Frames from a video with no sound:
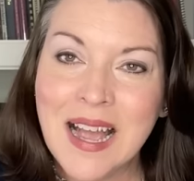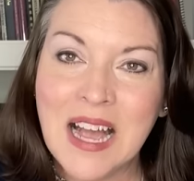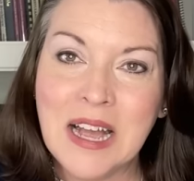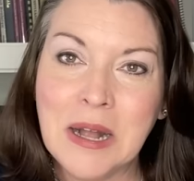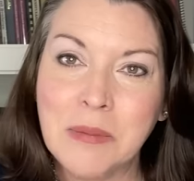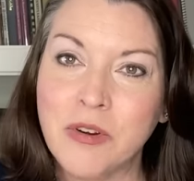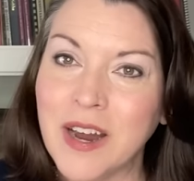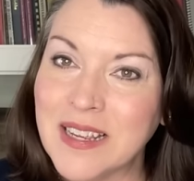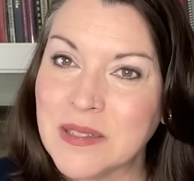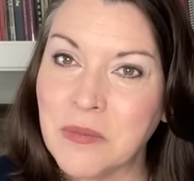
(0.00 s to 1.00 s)
Um,
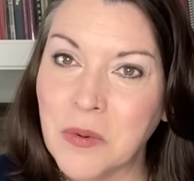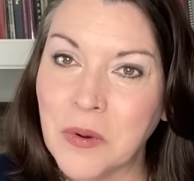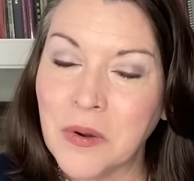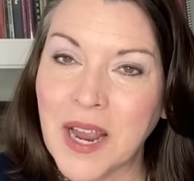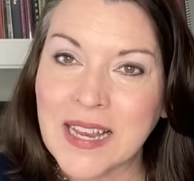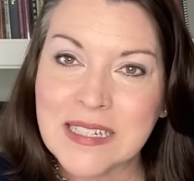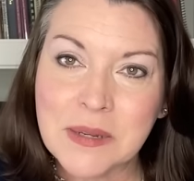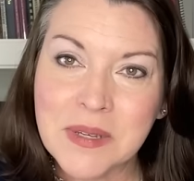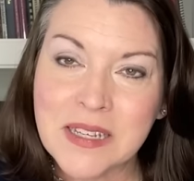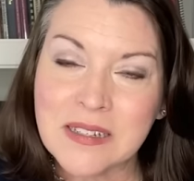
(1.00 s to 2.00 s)
Gray is more
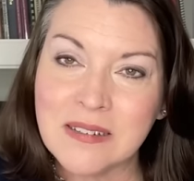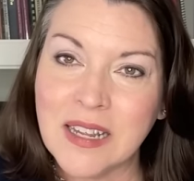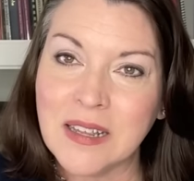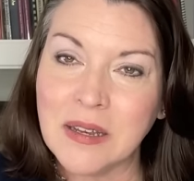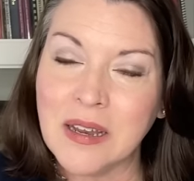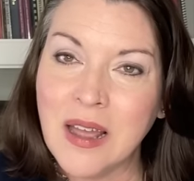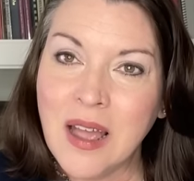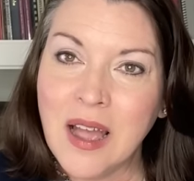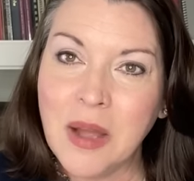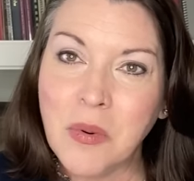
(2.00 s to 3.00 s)
academic and, and
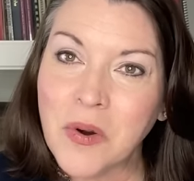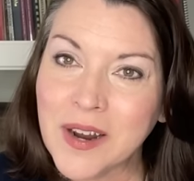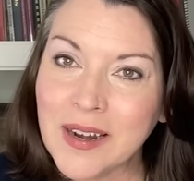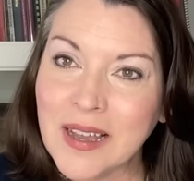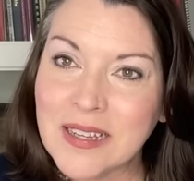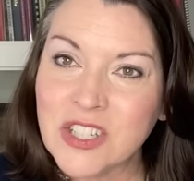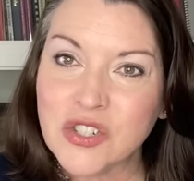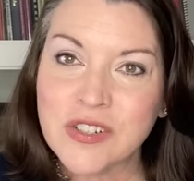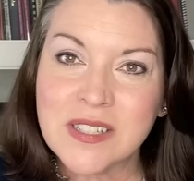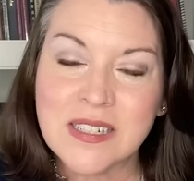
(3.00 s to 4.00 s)
um, organized.
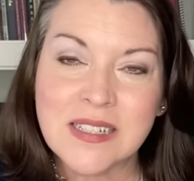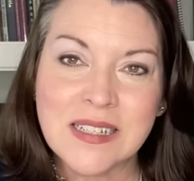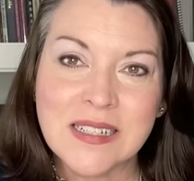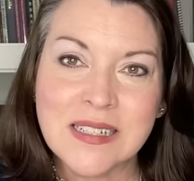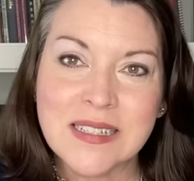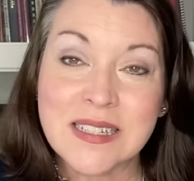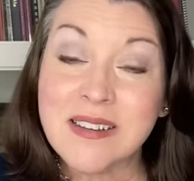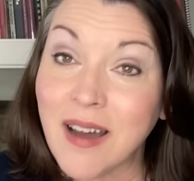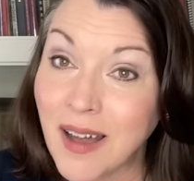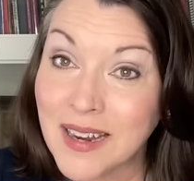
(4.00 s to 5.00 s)
Tristan is
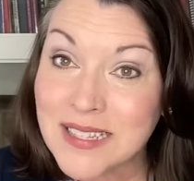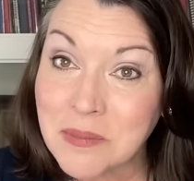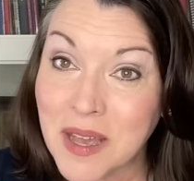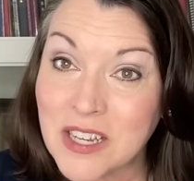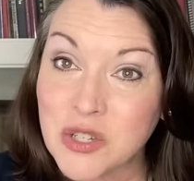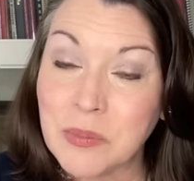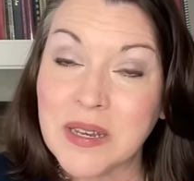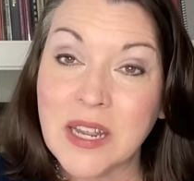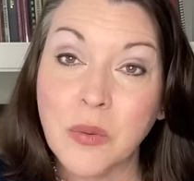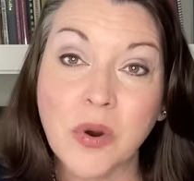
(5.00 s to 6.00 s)
not as much, but
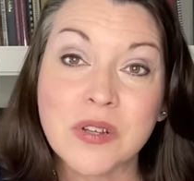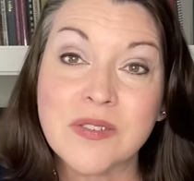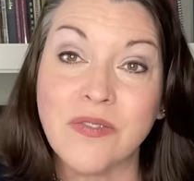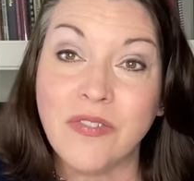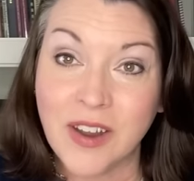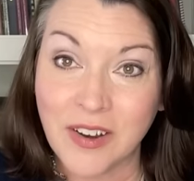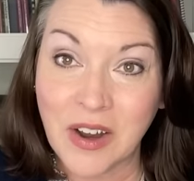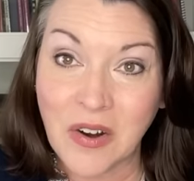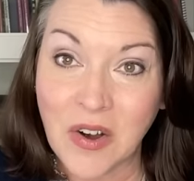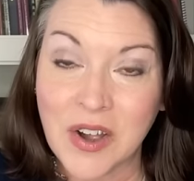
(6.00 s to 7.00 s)
he works very
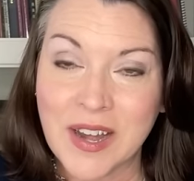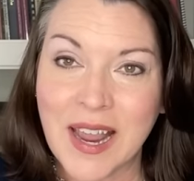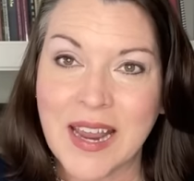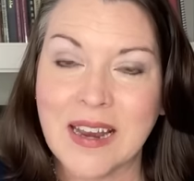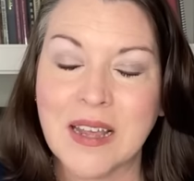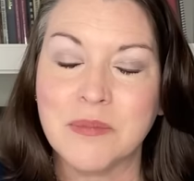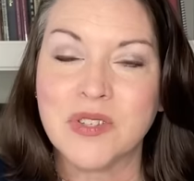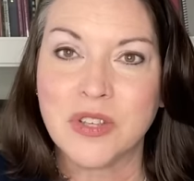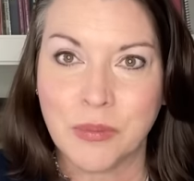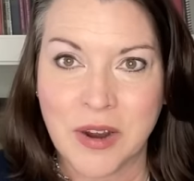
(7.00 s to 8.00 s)
hard. And I'm
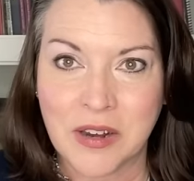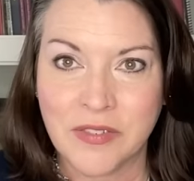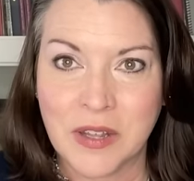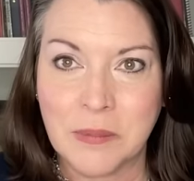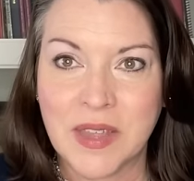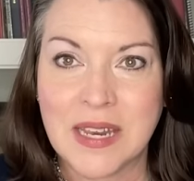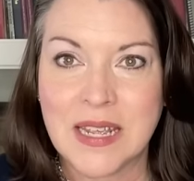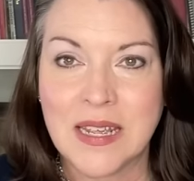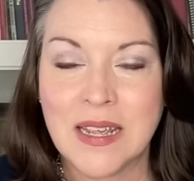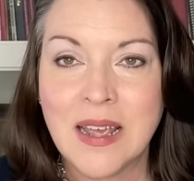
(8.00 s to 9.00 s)
so proud of him that
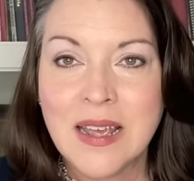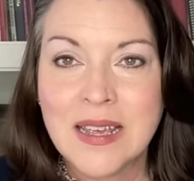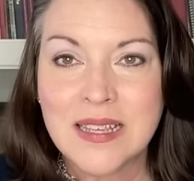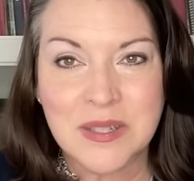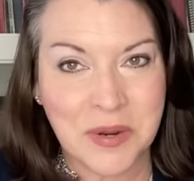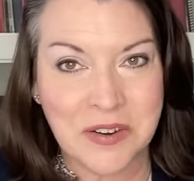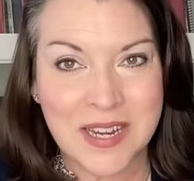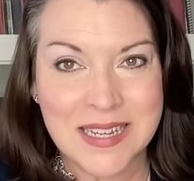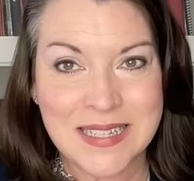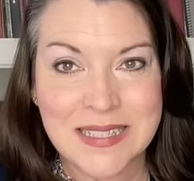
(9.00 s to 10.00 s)
he is where
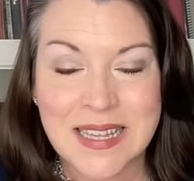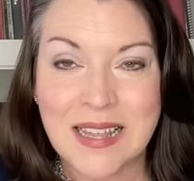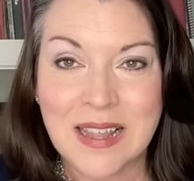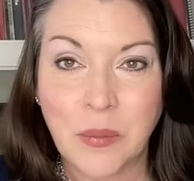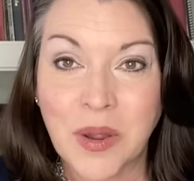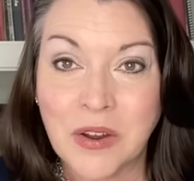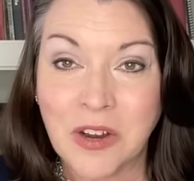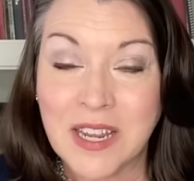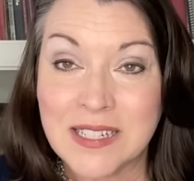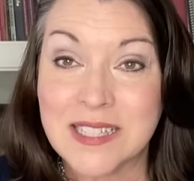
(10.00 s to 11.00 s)
he is and that we
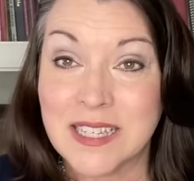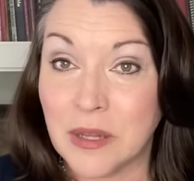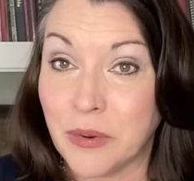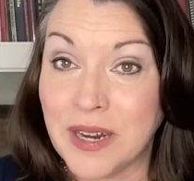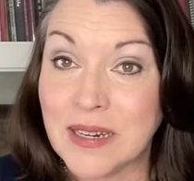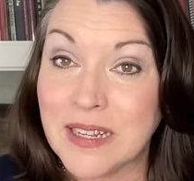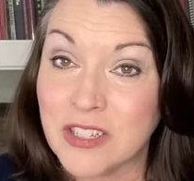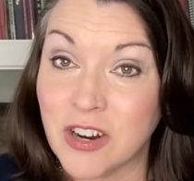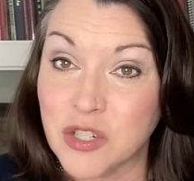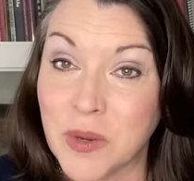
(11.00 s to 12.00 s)
get to celebrate his
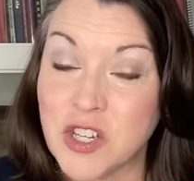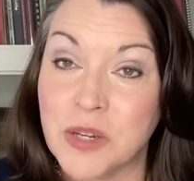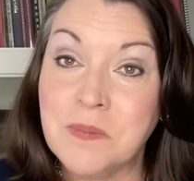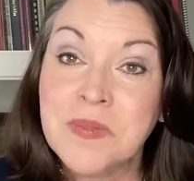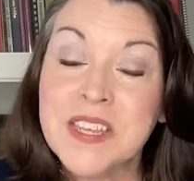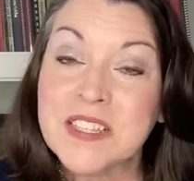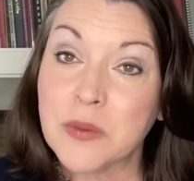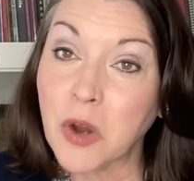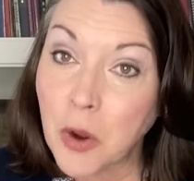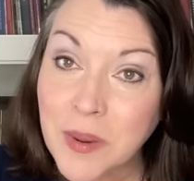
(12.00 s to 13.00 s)
graduation. So
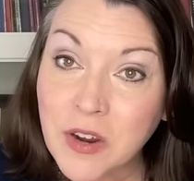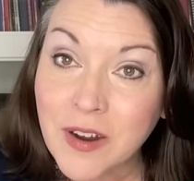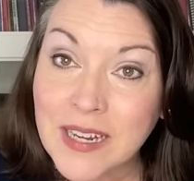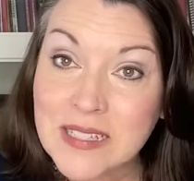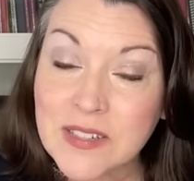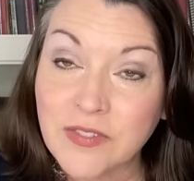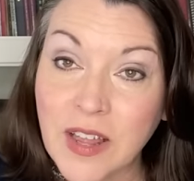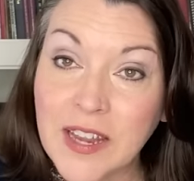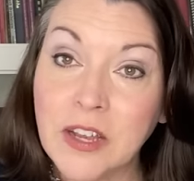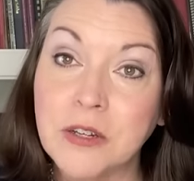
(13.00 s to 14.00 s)
we're hoping Gray gets to
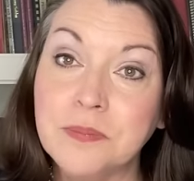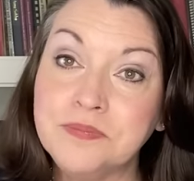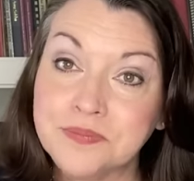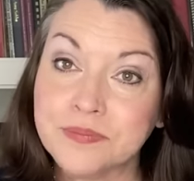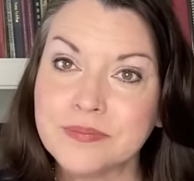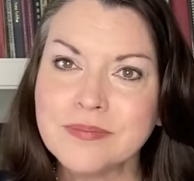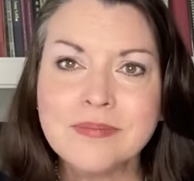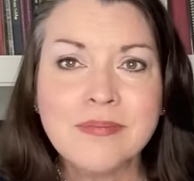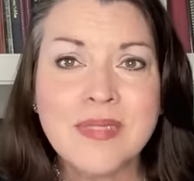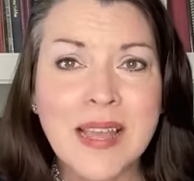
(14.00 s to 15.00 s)
fly home
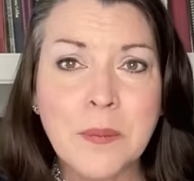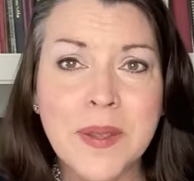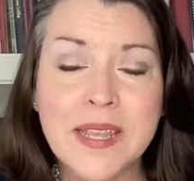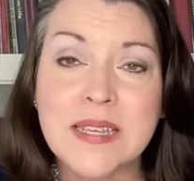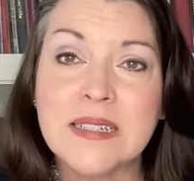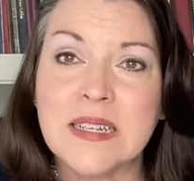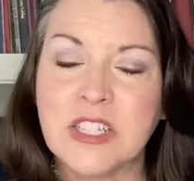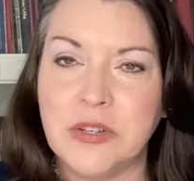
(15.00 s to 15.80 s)
that weekend to